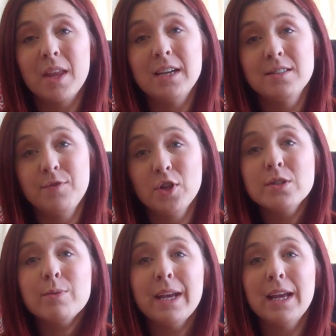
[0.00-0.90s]
His
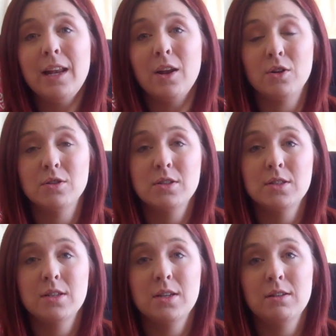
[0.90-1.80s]
first week he
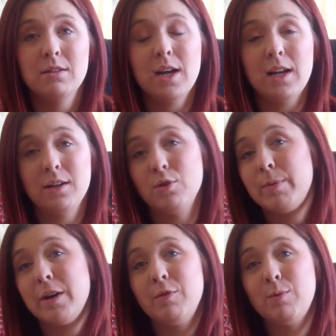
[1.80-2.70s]
lost a little
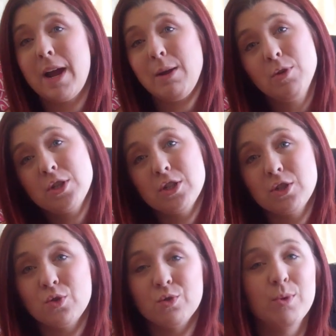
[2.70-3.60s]
bit of weight, which
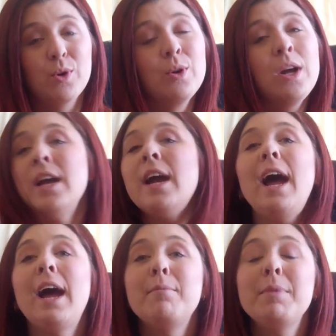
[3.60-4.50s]
is normal.
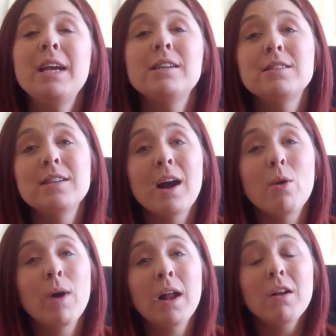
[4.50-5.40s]
He is
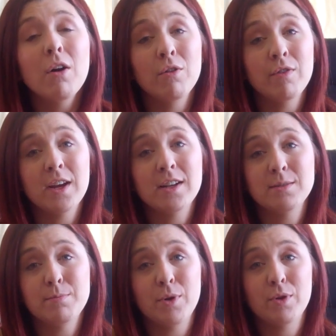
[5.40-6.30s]
now well over
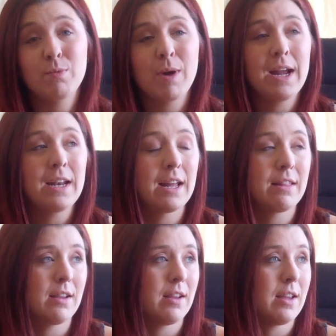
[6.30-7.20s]
his birth weight. I
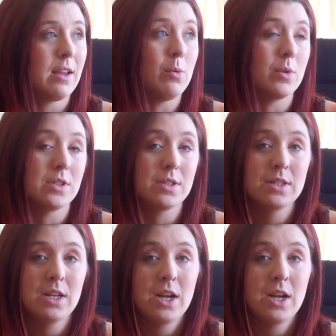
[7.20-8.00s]
think he was